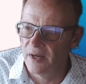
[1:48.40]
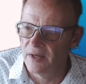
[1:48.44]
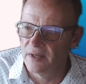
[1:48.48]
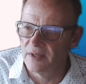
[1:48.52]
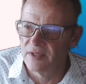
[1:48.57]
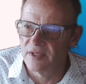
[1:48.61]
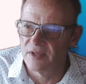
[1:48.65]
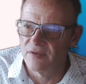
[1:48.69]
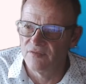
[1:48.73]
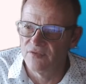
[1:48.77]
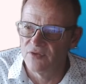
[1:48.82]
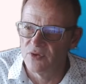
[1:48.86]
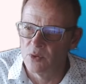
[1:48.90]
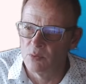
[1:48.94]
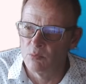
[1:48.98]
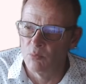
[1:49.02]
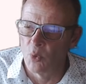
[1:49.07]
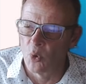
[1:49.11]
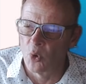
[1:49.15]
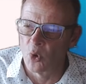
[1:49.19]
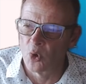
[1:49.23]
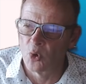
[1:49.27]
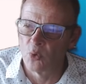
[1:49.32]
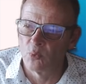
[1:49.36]
give you
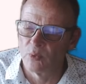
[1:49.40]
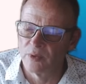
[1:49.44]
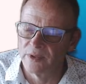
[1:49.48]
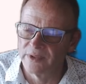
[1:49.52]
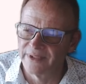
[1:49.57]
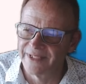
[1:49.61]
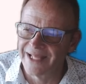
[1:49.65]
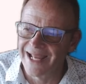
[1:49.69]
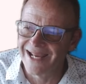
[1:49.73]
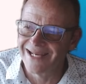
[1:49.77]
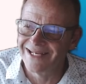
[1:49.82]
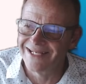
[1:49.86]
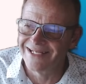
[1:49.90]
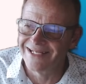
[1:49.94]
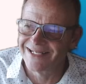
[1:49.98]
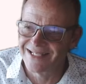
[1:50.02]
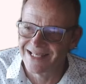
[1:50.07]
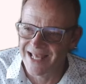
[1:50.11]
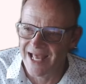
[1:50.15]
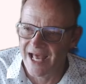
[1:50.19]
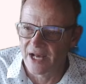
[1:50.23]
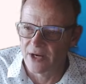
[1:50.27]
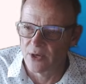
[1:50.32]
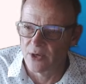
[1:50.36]
more related
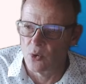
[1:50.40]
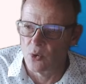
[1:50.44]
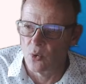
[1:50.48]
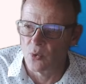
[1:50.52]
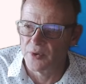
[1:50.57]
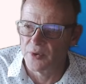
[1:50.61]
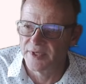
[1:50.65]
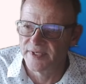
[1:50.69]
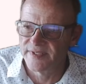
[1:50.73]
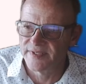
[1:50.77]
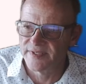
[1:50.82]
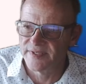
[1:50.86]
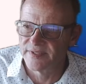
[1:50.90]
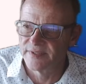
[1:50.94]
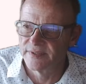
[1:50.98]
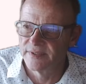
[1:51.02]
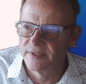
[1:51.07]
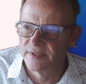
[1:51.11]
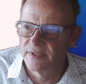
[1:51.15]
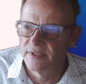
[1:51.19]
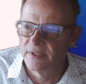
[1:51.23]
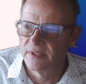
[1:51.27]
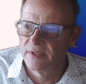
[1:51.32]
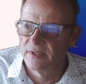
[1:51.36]
categories
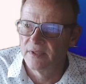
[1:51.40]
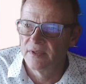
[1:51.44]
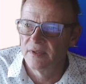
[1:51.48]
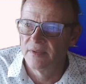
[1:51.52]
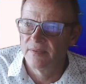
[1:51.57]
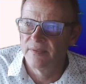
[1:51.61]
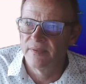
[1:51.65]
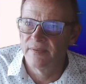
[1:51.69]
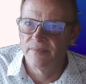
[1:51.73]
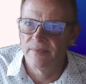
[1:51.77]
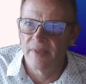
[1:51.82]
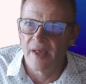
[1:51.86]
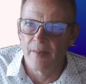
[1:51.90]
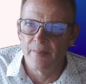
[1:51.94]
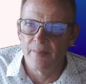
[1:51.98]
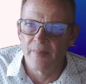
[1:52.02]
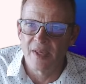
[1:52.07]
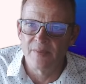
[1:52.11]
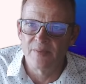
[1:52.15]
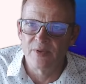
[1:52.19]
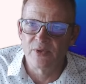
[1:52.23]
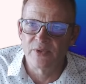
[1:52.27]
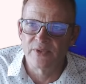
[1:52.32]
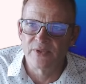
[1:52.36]
that
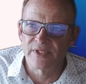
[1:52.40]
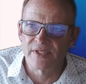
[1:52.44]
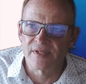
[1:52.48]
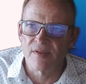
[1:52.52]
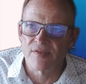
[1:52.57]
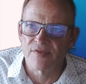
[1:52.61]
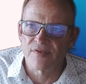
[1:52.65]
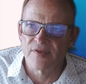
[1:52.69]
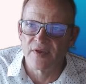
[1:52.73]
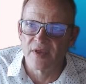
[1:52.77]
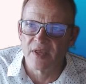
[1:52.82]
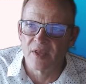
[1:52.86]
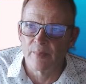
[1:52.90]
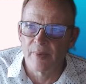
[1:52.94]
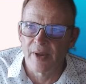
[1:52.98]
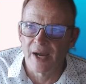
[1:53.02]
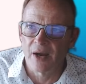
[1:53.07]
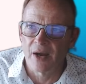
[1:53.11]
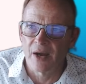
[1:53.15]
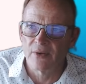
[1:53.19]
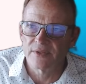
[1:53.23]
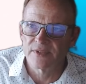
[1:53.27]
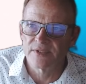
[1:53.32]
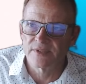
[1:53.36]
maybe you didn't think
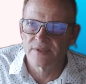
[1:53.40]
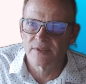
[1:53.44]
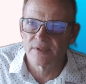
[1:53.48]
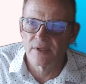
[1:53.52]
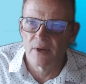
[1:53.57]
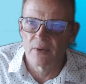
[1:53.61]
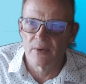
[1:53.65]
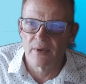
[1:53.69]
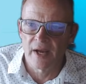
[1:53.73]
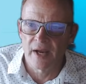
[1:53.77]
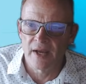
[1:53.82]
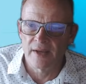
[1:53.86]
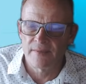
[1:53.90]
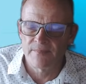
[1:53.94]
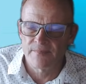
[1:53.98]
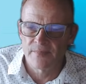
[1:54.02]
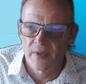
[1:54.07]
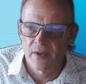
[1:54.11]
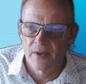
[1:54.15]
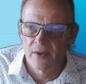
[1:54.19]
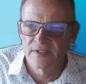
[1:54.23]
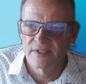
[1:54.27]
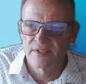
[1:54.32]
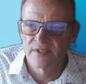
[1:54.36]
about. Okay,
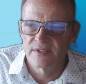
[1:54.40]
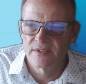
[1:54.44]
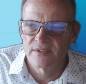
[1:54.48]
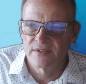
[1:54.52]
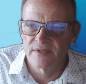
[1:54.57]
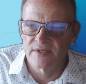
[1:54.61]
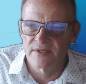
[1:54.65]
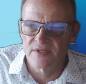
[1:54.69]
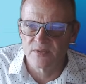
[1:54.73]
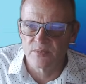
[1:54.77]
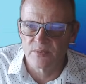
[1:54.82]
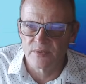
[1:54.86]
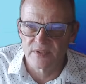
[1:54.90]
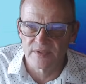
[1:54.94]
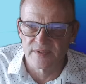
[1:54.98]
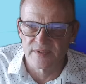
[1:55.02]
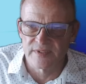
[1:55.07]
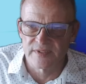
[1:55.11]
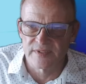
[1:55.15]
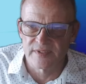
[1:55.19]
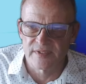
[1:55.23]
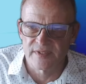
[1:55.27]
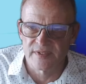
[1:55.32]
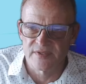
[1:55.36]
this one's
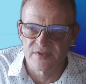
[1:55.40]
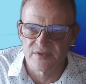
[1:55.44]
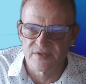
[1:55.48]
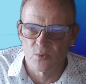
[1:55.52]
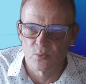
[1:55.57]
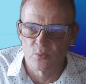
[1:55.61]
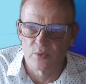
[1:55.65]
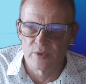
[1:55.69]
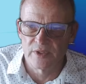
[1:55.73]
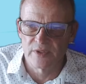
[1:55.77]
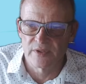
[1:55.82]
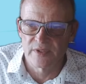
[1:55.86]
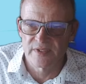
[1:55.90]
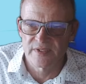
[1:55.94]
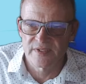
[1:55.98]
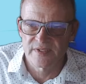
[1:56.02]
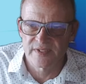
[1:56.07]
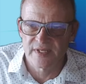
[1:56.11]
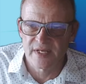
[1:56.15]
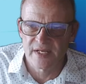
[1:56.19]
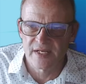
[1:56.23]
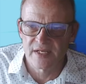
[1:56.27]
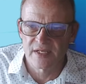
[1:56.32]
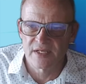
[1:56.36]
listed as a real
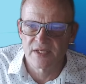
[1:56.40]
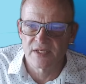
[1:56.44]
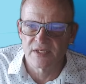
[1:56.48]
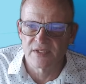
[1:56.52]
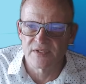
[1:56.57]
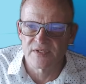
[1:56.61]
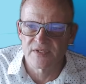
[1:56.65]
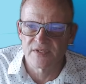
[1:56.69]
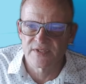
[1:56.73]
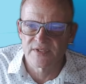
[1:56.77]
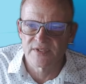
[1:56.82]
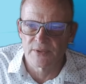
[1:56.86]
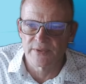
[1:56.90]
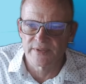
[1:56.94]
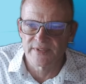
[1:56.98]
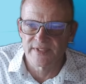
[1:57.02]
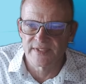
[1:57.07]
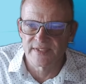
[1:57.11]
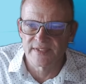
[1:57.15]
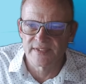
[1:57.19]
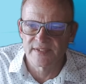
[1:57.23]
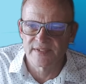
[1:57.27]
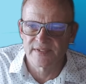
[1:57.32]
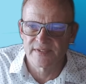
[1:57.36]
estate
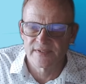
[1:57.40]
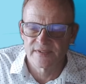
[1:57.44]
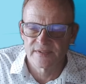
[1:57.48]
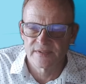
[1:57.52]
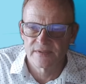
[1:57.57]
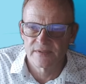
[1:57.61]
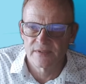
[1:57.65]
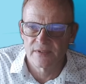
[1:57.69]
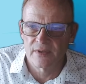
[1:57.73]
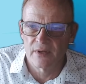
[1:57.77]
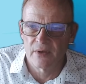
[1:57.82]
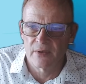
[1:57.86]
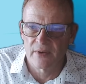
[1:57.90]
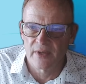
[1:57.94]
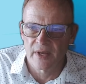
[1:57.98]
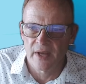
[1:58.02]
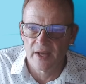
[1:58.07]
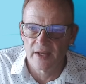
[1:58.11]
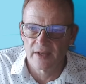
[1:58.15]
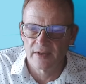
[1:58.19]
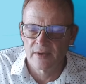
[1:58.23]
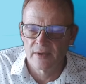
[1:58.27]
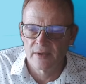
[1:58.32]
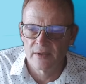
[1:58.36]
consultant.
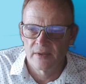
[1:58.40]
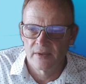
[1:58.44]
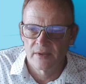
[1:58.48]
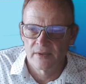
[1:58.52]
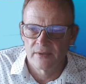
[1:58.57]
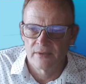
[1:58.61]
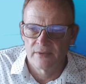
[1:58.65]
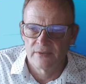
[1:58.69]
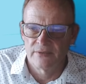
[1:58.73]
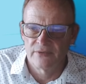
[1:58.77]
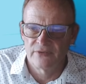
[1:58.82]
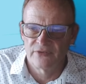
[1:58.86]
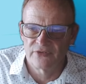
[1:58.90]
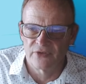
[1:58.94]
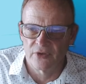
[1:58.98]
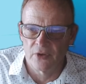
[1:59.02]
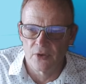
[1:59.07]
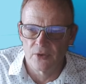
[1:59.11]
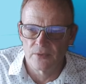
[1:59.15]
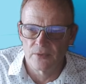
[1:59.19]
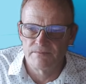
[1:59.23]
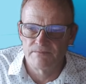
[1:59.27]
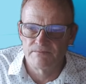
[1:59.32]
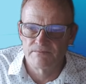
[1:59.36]
Okay, so